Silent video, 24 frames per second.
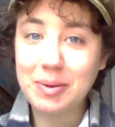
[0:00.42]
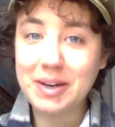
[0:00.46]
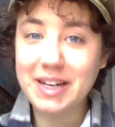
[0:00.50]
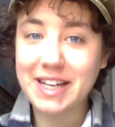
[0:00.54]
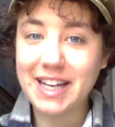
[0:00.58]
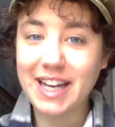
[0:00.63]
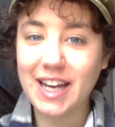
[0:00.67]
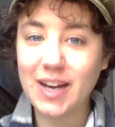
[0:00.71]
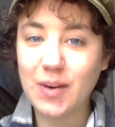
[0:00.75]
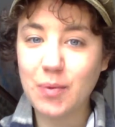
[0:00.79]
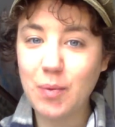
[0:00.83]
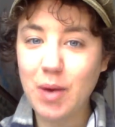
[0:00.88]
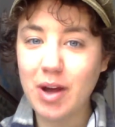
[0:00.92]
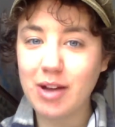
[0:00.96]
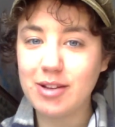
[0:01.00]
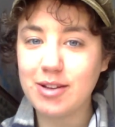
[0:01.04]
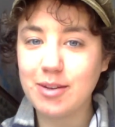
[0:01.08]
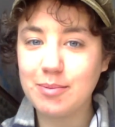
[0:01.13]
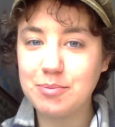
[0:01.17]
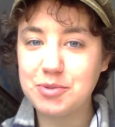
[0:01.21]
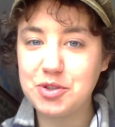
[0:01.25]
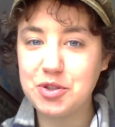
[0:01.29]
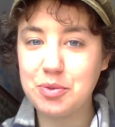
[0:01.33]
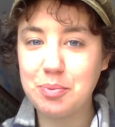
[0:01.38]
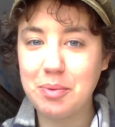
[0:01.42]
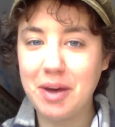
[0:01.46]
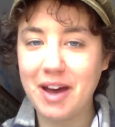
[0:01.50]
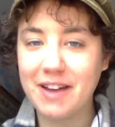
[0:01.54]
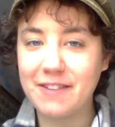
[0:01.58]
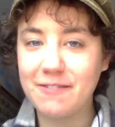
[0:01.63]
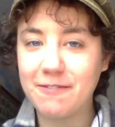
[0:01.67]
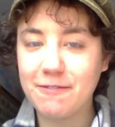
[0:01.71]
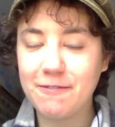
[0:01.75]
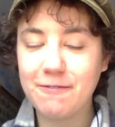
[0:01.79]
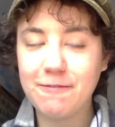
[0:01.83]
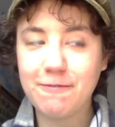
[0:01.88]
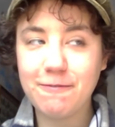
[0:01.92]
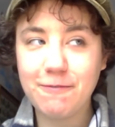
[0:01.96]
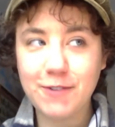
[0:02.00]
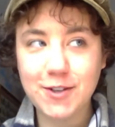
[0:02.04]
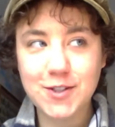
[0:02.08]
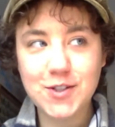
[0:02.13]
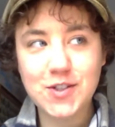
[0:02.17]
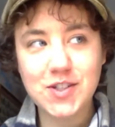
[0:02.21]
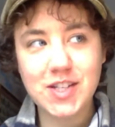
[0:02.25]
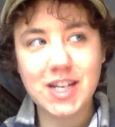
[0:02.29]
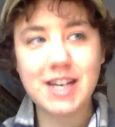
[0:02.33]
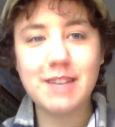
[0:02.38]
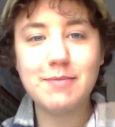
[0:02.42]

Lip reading: everybody, and welcome to my first